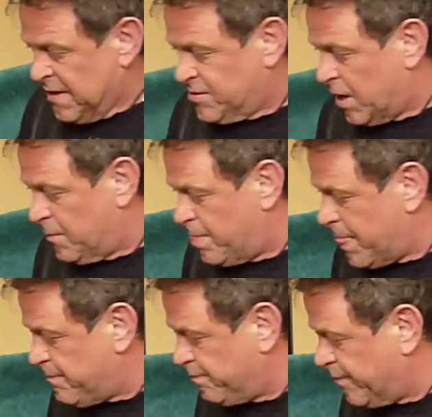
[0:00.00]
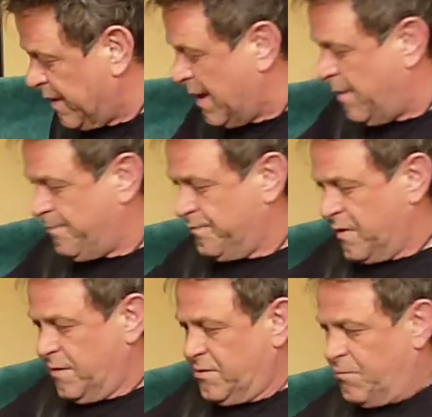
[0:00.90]
So, yeah.
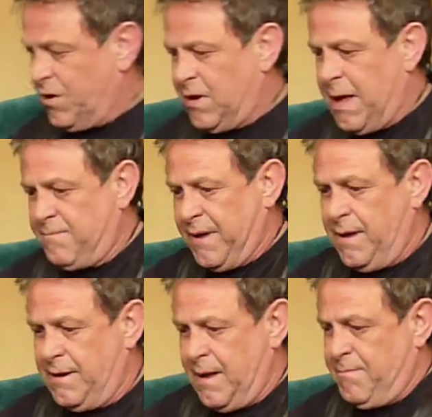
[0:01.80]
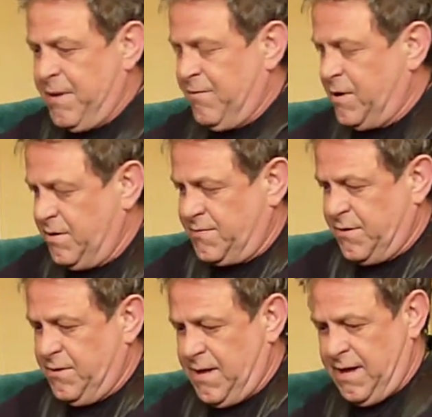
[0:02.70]
So we got that bit, and that bit goes
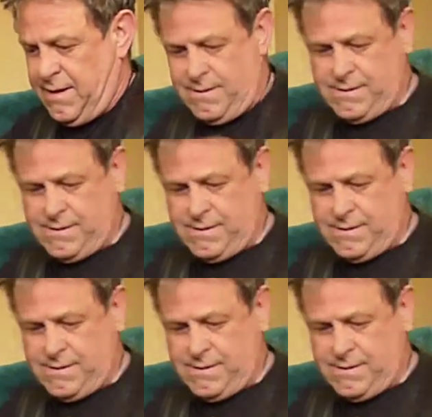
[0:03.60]
through there,